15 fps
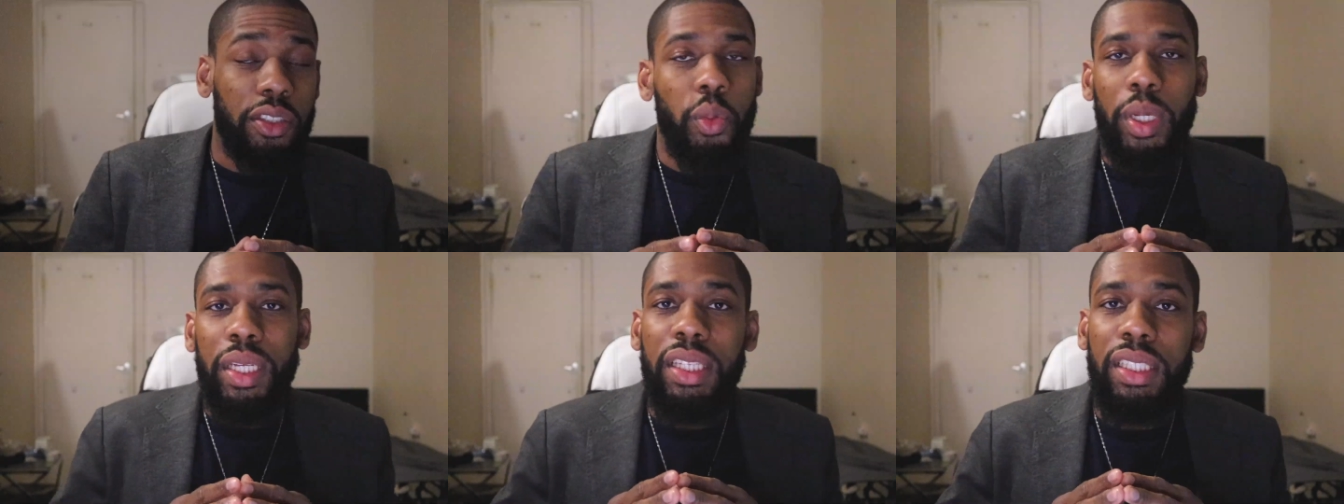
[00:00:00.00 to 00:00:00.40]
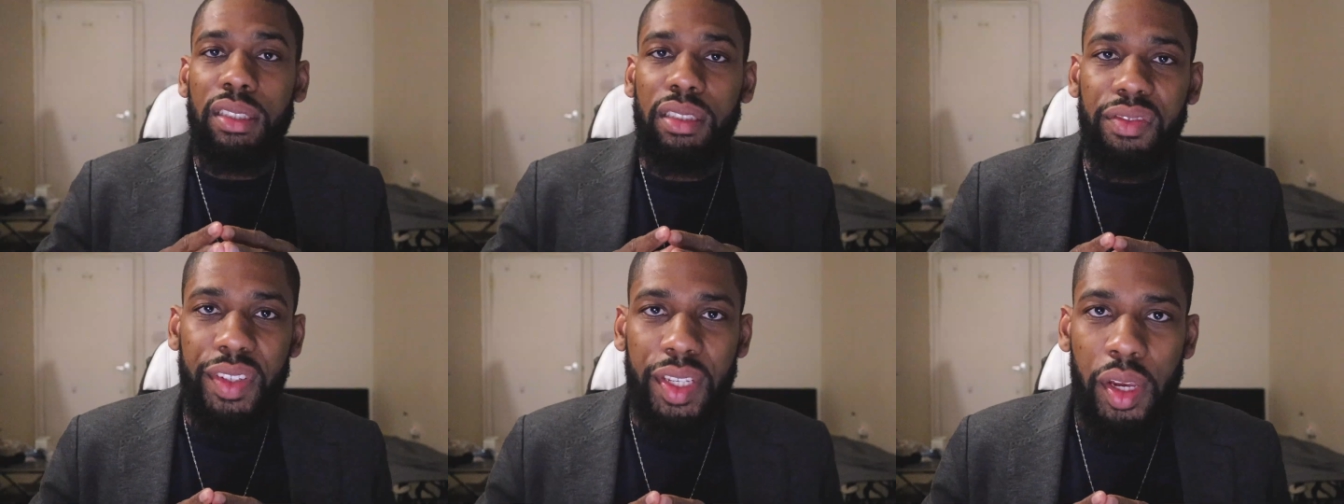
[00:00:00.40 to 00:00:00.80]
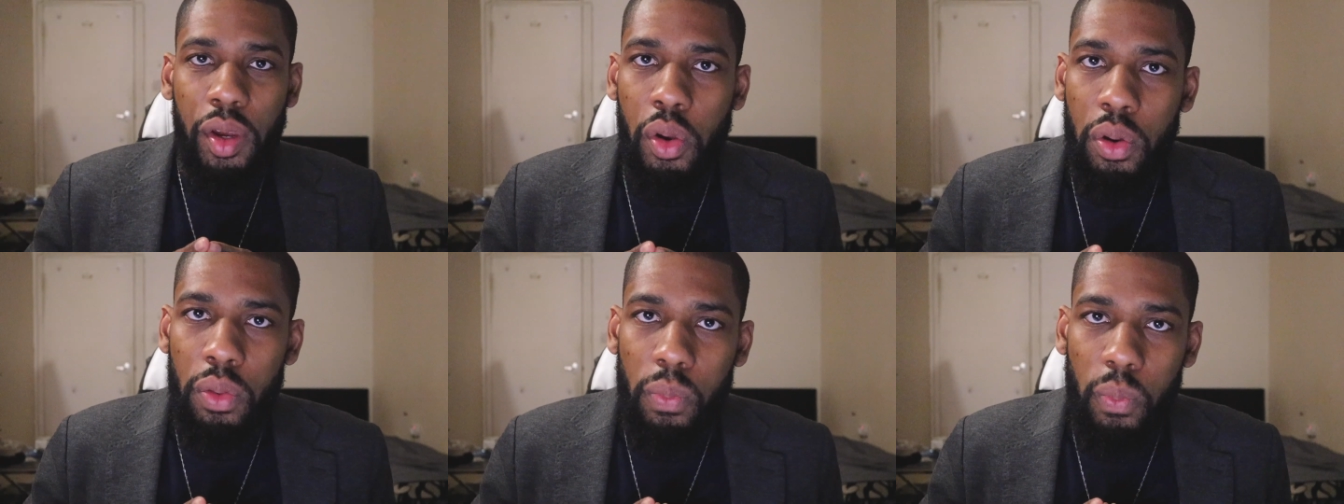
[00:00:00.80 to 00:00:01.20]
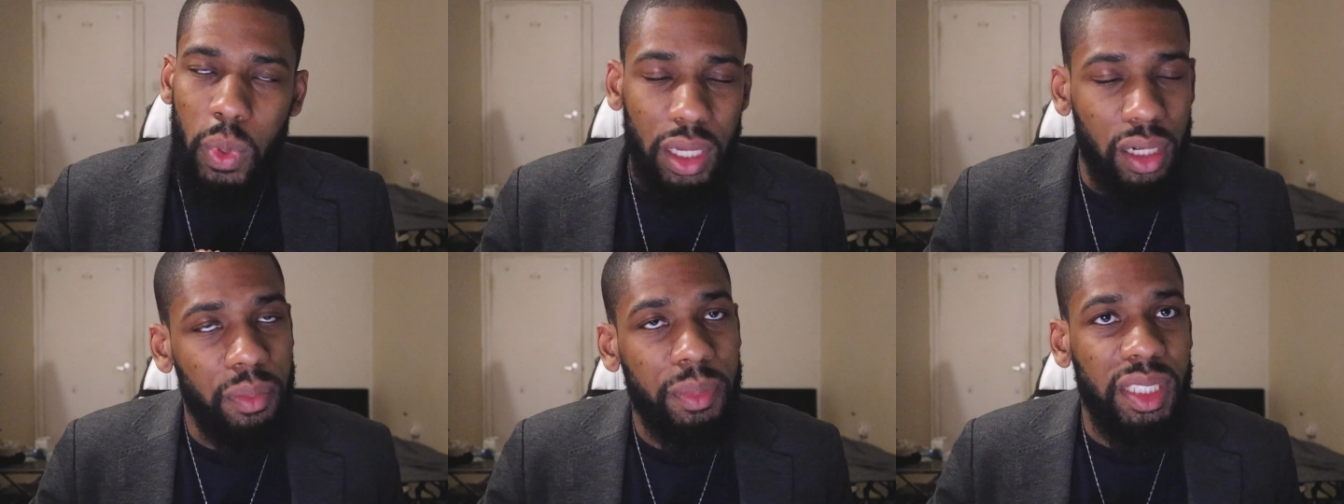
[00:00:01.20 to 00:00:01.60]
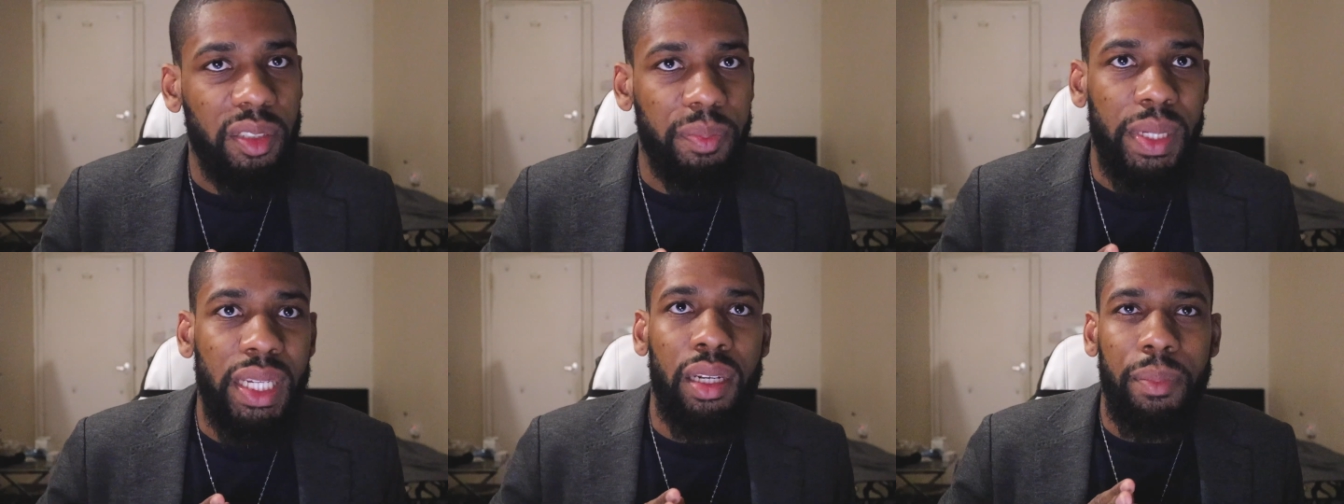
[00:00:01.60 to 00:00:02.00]
so in this video, we're going to be
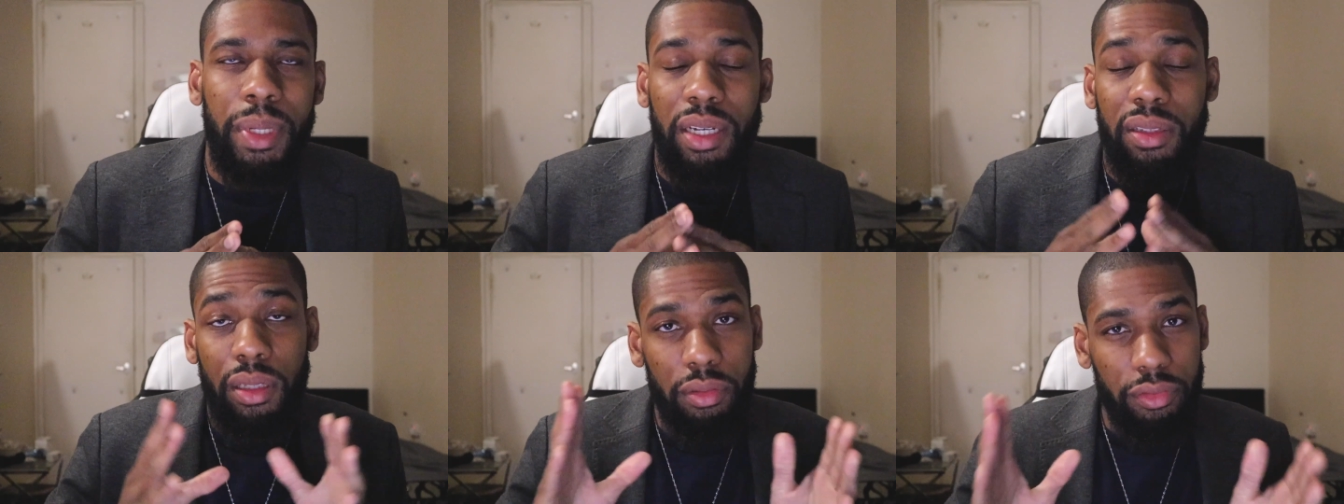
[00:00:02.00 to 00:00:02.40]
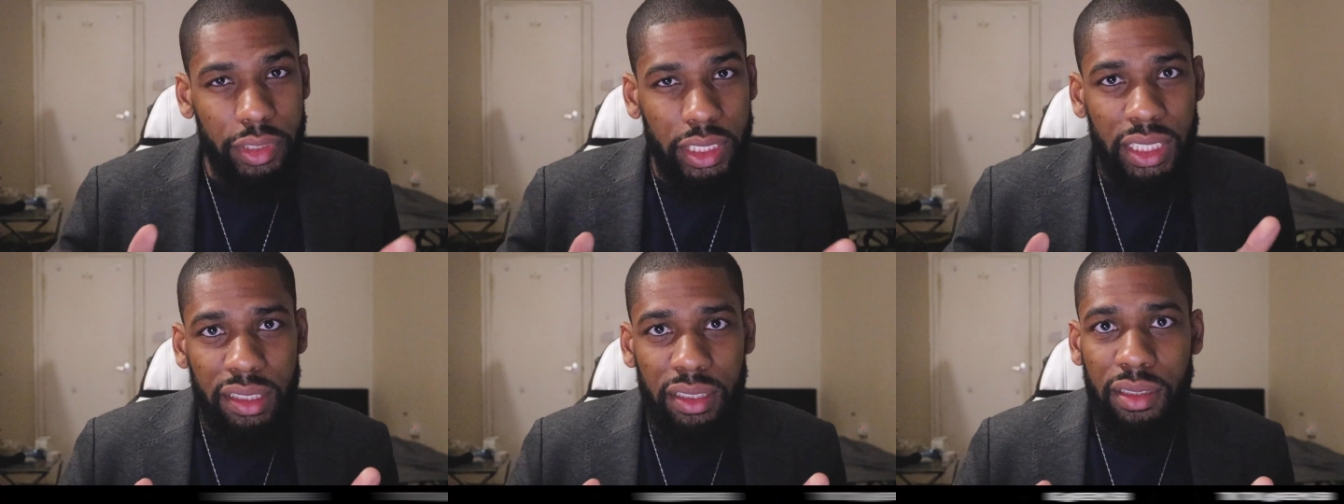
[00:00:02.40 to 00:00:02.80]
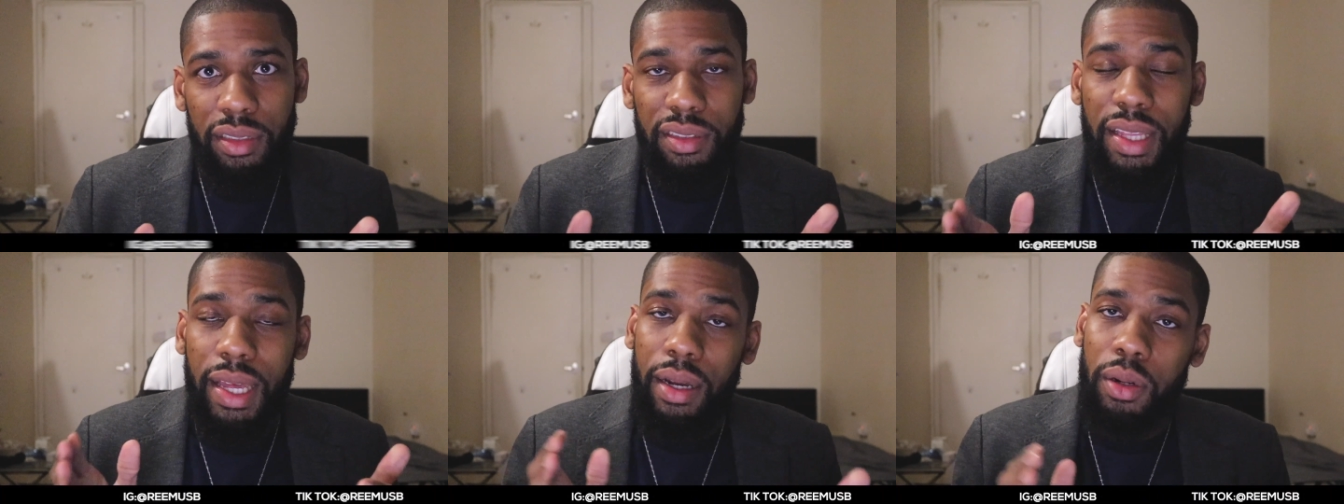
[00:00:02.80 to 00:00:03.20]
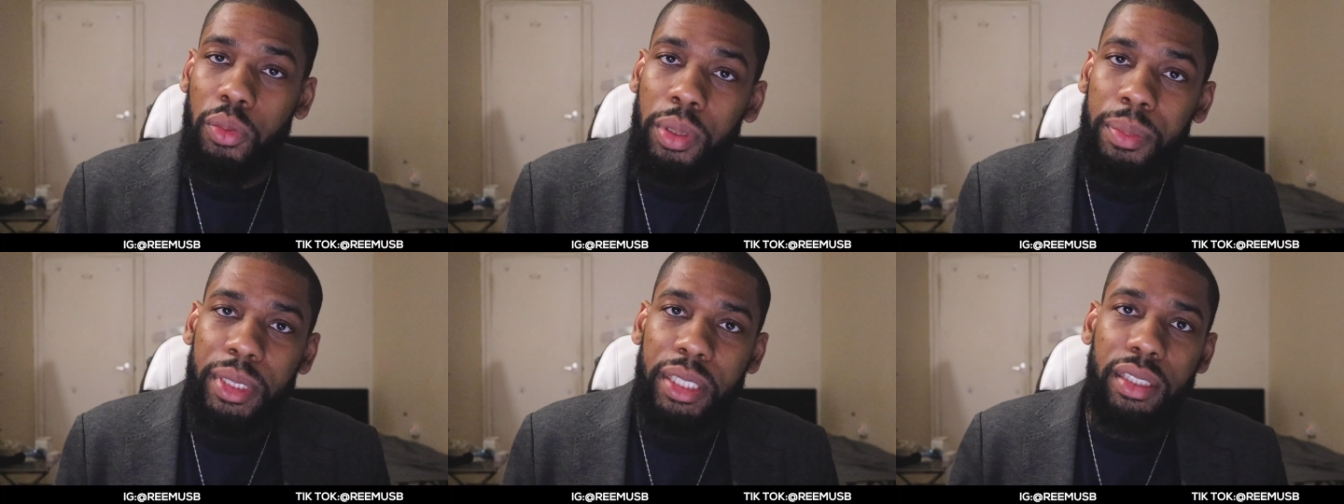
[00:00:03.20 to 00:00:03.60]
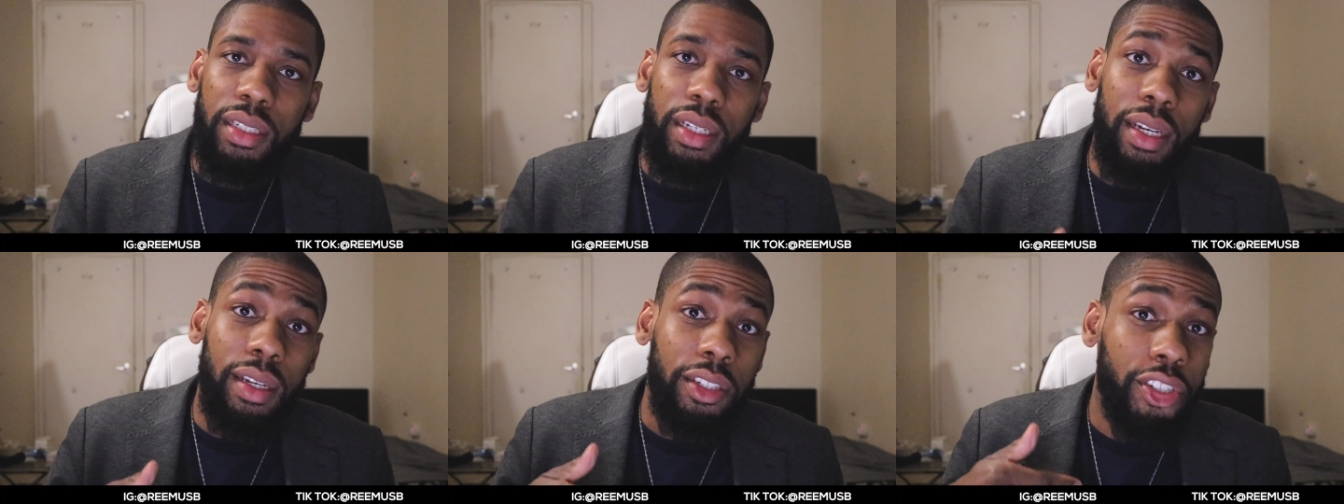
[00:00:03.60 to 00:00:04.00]
speaking about the reasons that a woman